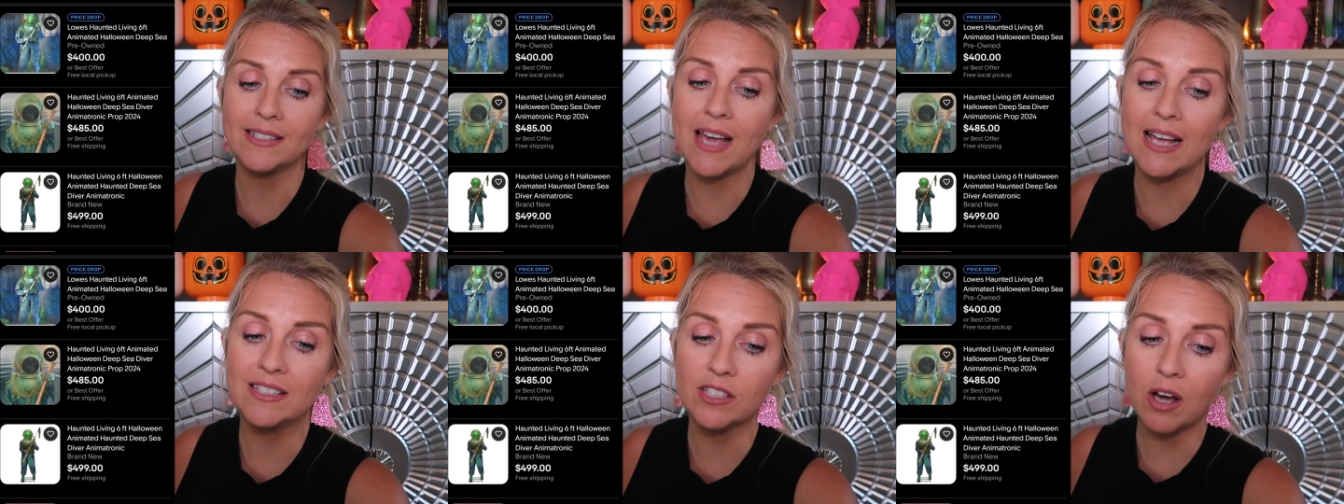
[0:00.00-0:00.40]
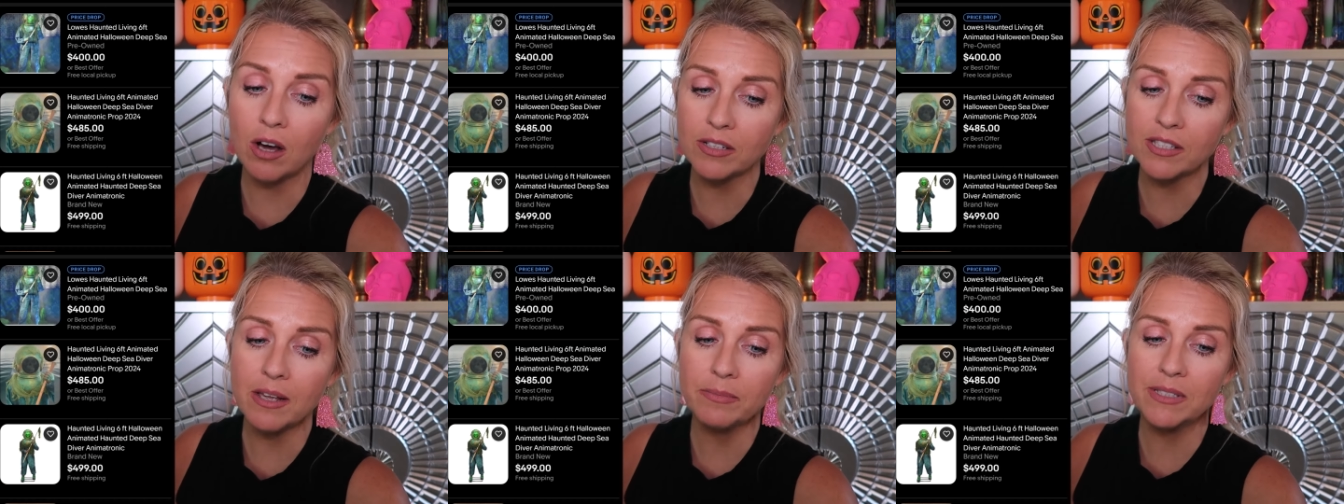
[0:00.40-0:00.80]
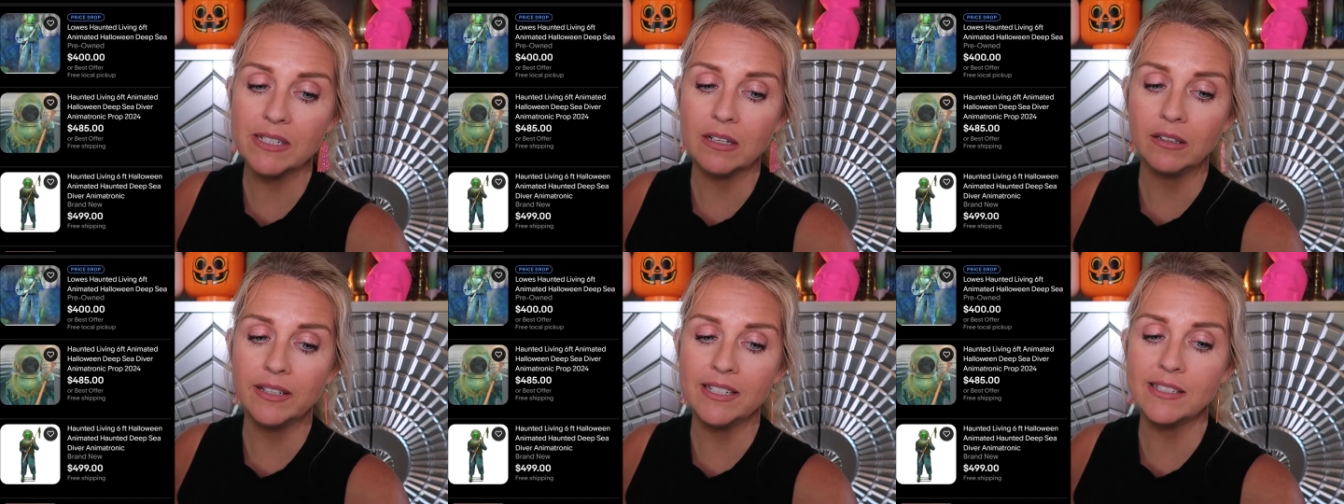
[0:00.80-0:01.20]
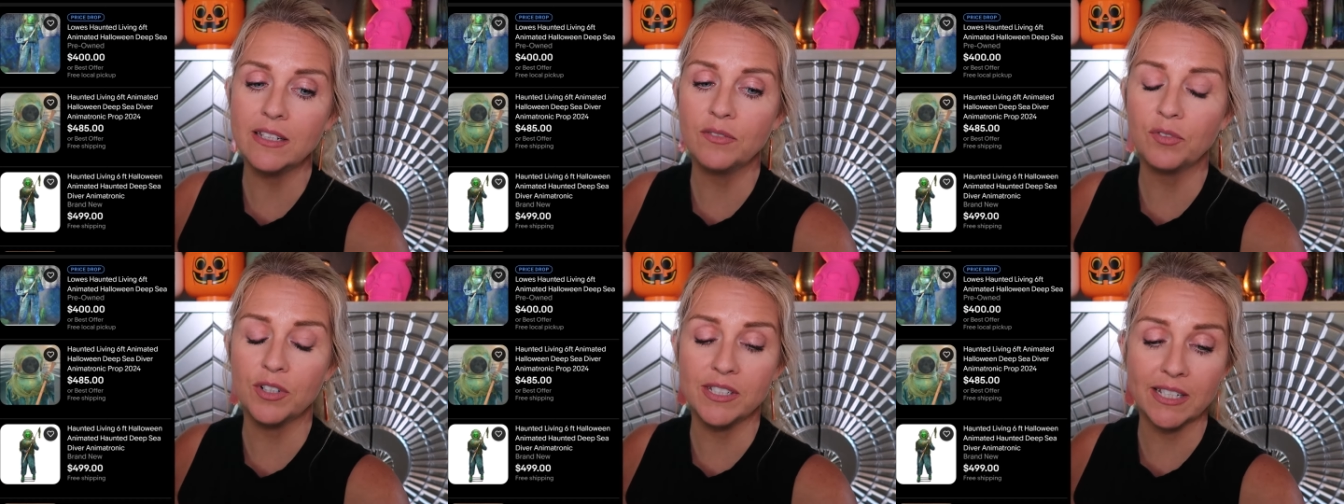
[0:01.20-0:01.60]
I saw some still
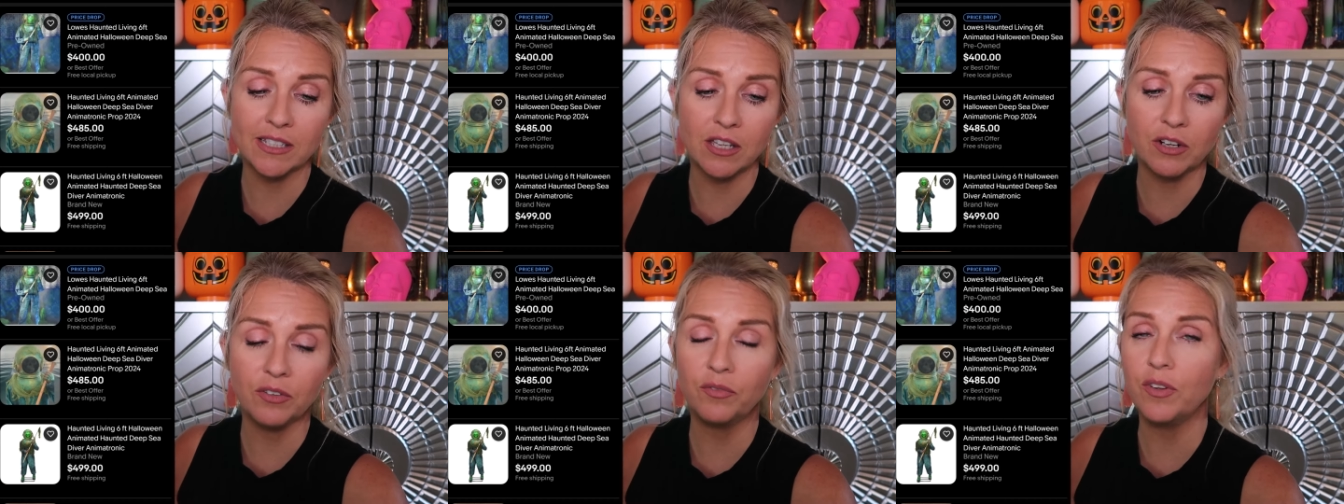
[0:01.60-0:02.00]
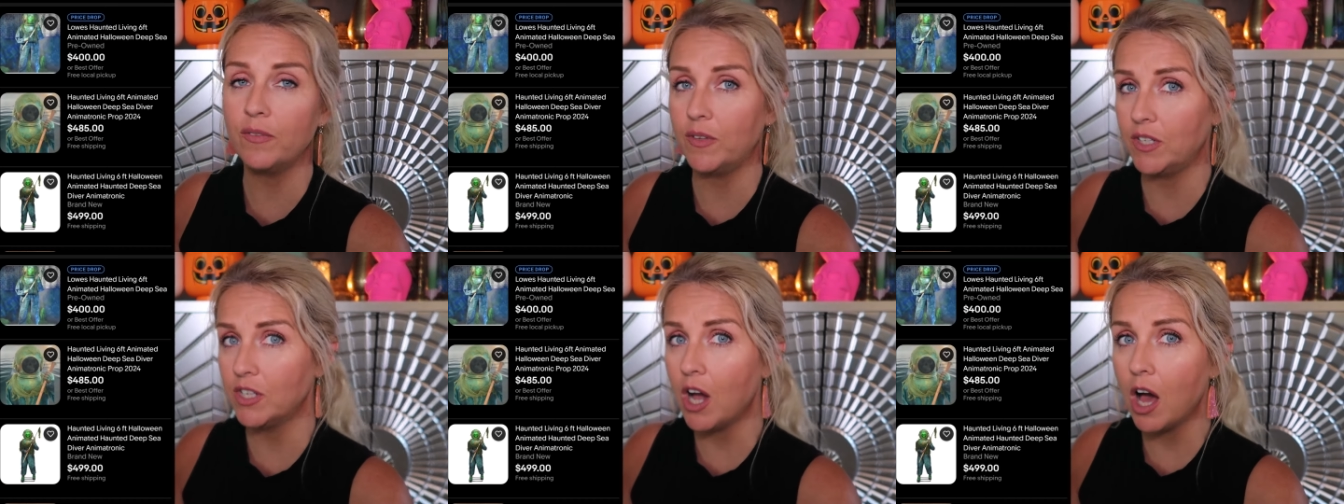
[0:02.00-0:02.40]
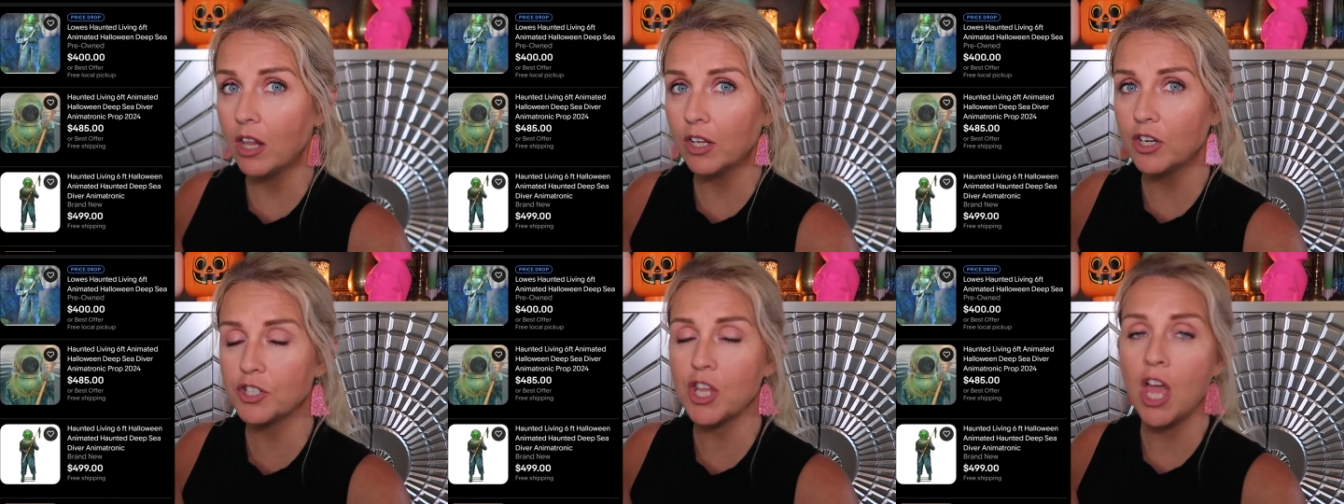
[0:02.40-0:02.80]
listed for six hundred fifty dollars,